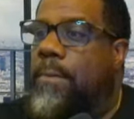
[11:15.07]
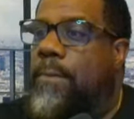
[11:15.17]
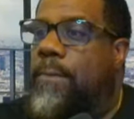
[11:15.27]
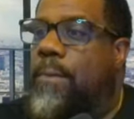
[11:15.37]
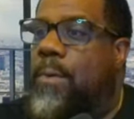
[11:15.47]

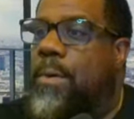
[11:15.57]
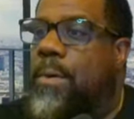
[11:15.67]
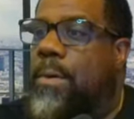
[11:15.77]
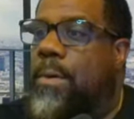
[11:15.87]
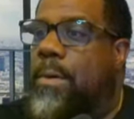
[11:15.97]

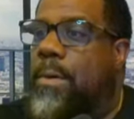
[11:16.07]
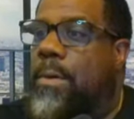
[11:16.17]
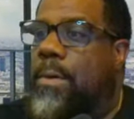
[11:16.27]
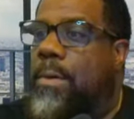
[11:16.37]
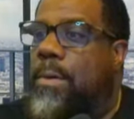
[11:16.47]

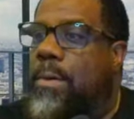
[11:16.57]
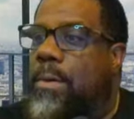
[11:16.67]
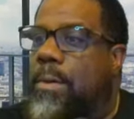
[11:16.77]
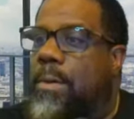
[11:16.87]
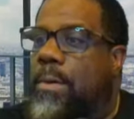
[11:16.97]
for,
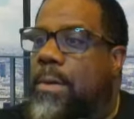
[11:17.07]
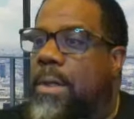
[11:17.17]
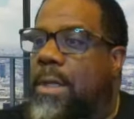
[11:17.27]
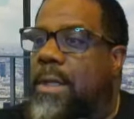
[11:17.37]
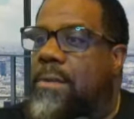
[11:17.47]

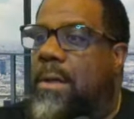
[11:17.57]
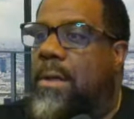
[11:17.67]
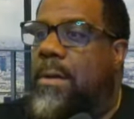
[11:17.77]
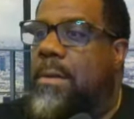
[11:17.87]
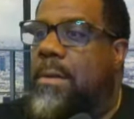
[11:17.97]
I guess,
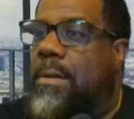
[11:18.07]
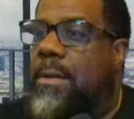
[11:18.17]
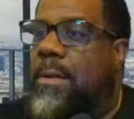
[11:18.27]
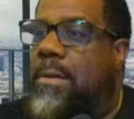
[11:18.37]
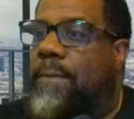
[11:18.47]
all
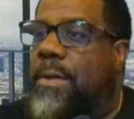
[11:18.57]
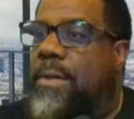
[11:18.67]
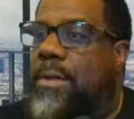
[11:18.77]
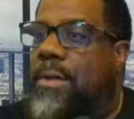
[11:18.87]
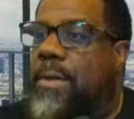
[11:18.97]
of the
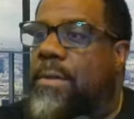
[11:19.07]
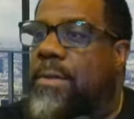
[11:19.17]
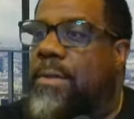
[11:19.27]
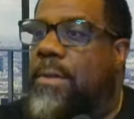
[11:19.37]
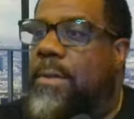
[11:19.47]

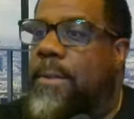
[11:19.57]
tokens